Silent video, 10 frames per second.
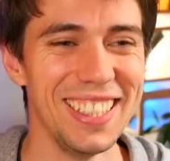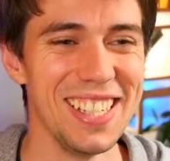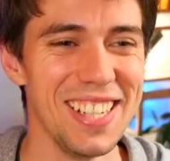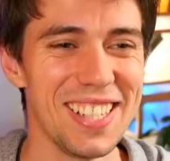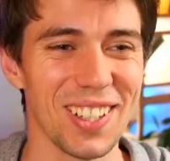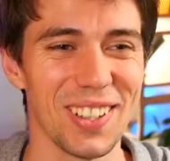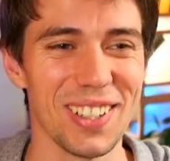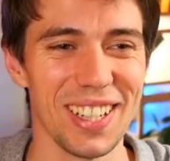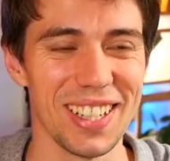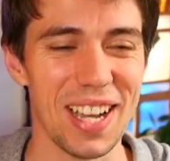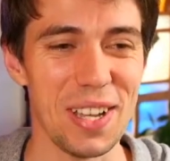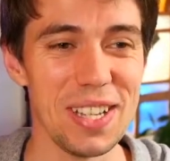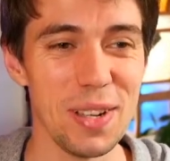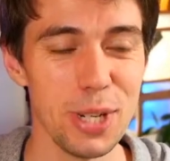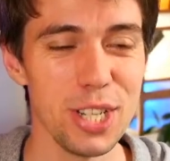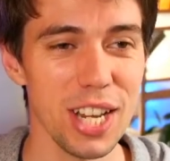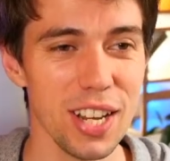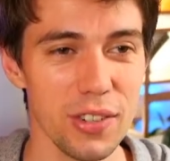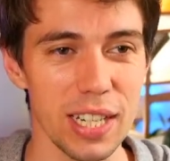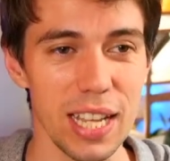So, yeah, and I appreciate it really.